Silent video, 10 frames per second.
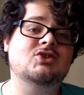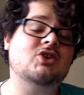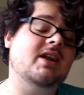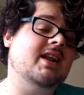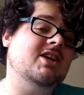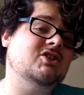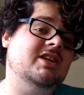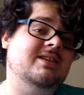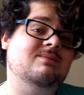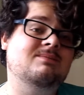Dread
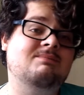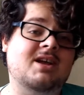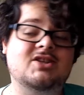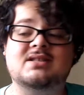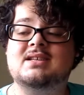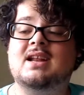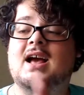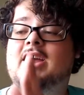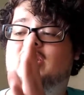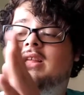Nation by Justina
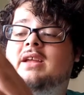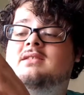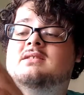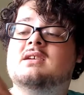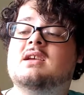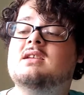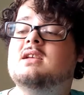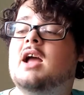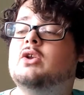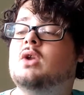Ireland.
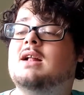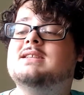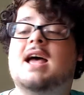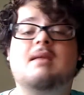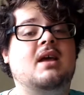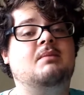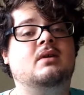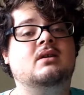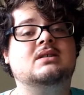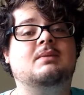I do not my
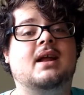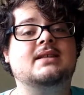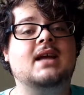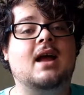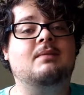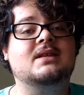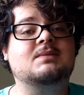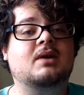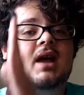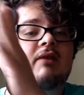books, but I tab this
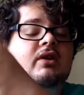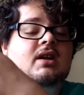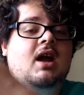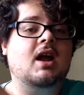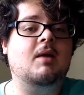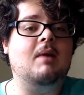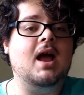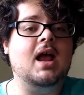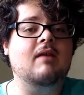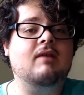book every time
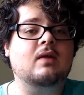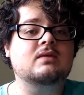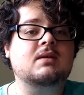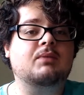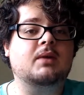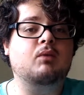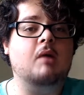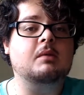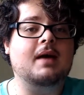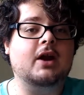I found something
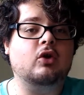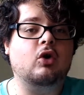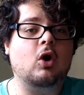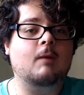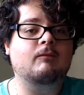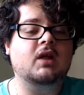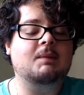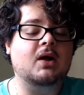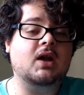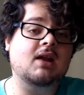problematic or harmful
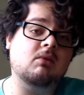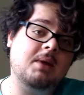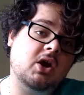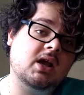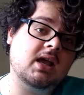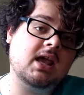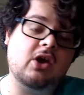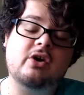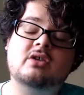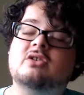about Native American
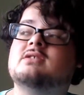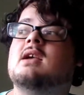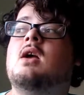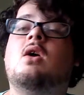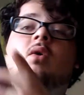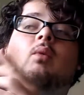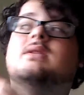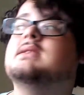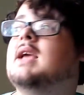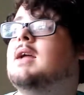characters.
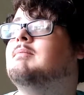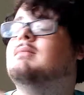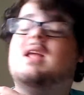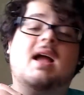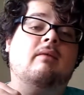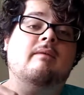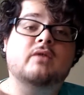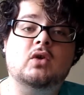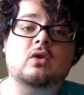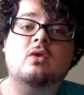Once again, I have a
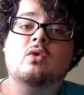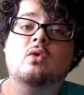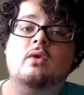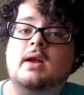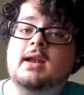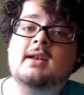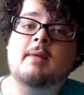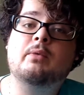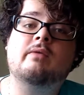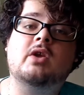full,
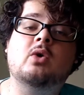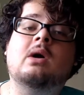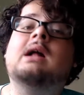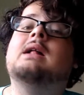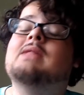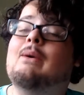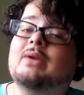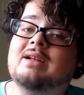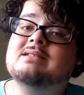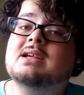in-depth review. That
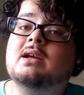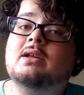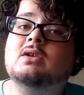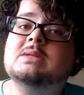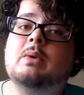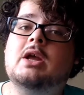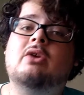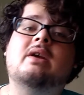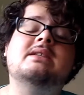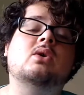one does get a little
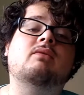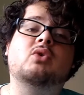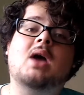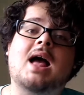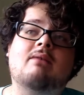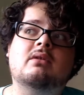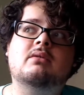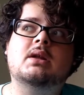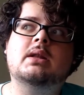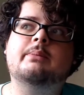spoilery, so if you haven't
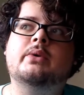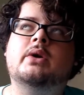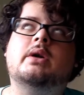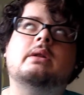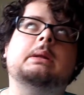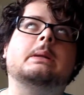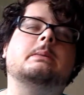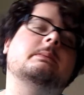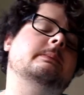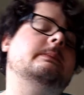read the book, then,